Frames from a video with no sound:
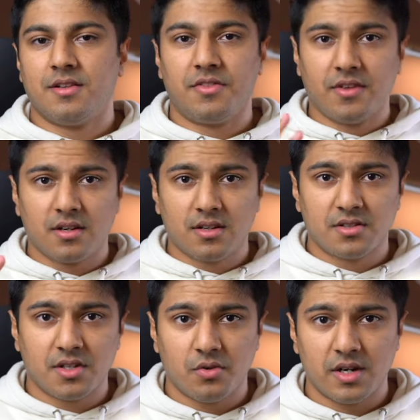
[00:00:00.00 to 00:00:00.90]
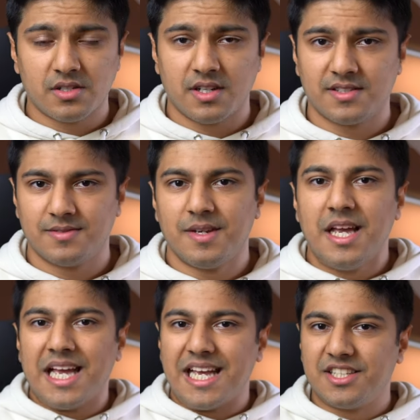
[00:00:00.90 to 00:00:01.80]
The third consideration is
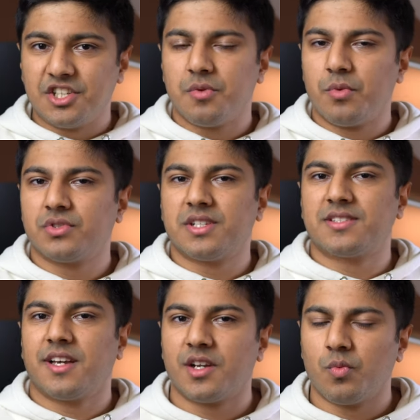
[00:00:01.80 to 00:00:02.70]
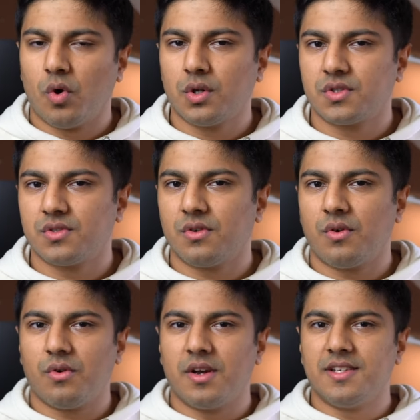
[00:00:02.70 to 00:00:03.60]
is it your most exciting watch
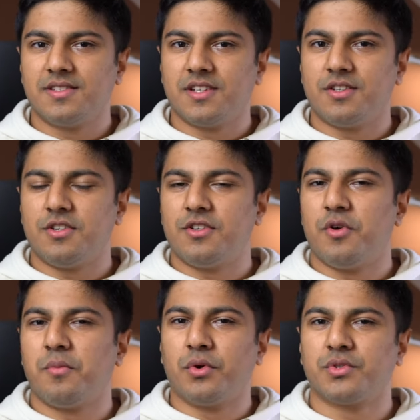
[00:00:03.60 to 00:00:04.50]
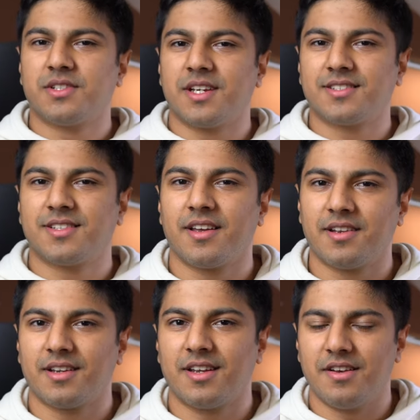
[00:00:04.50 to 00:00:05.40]
or is it your most
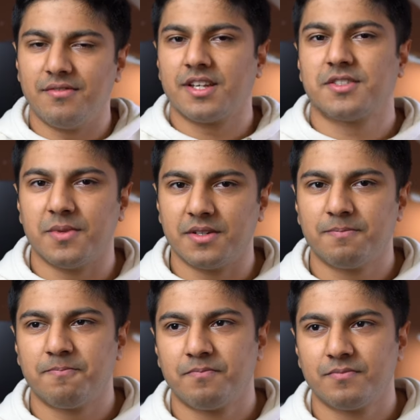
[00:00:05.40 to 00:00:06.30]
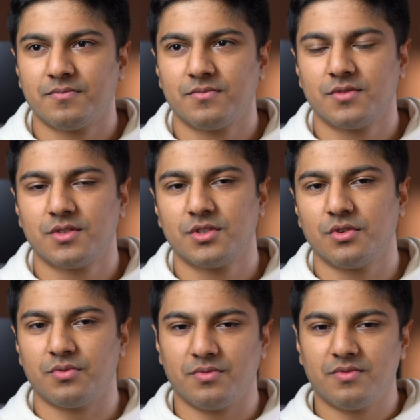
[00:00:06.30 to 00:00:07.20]
exciting investment?
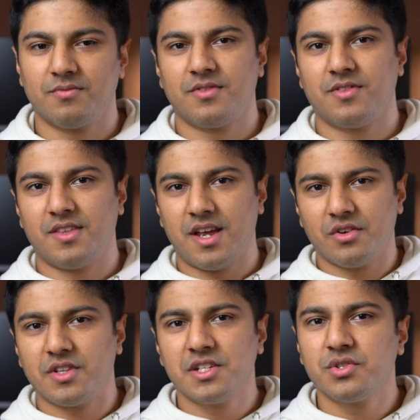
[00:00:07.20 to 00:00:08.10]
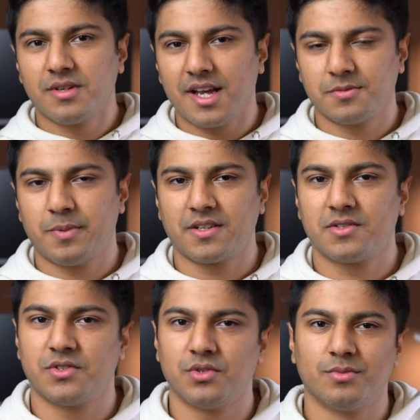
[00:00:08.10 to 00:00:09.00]
So there are these two
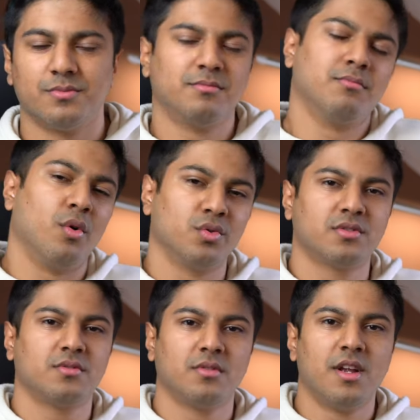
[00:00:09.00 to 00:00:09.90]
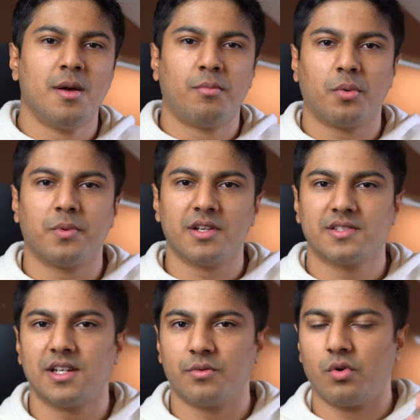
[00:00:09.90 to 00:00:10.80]
aspects to most popular
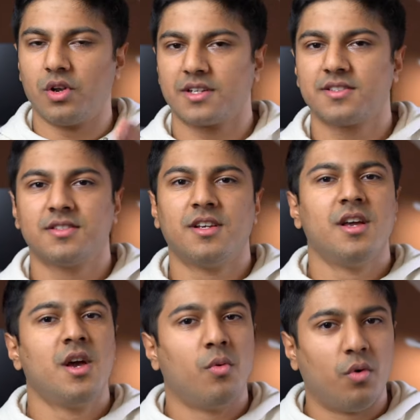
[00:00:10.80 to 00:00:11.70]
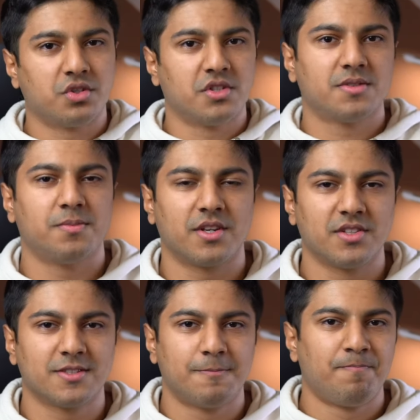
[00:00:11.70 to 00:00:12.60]
steel Rolex watches
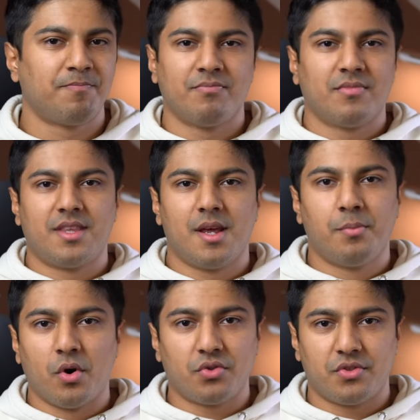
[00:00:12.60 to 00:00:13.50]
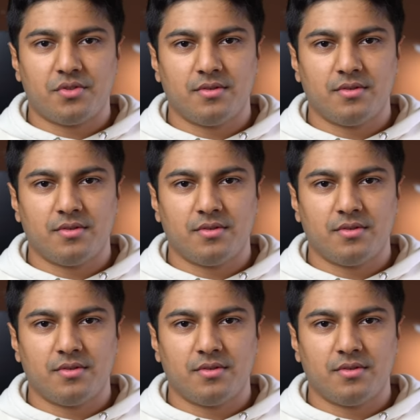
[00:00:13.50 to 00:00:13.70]
because they are both